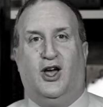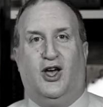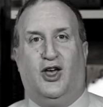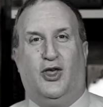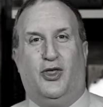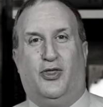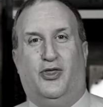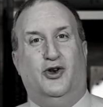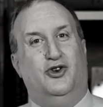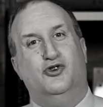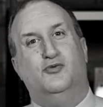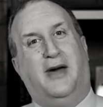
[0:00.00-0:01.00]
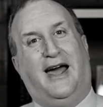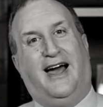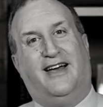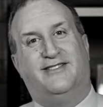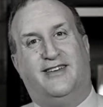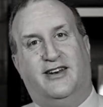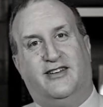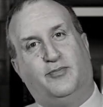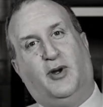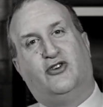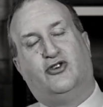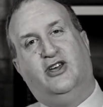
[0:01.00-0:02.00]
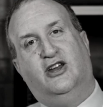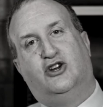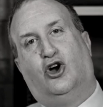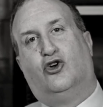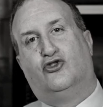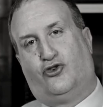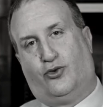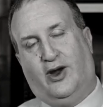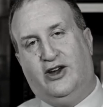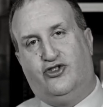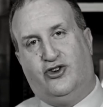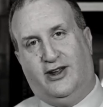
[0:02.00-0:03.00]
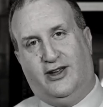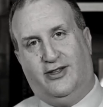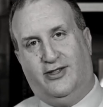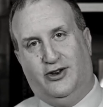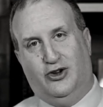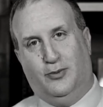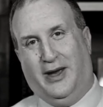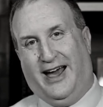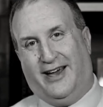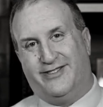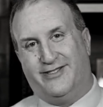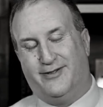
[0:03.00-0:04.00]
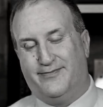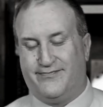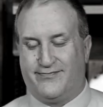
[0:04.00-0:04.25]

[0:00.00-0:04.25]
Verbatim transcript: the new Mass and especially enculturation in the new Mass.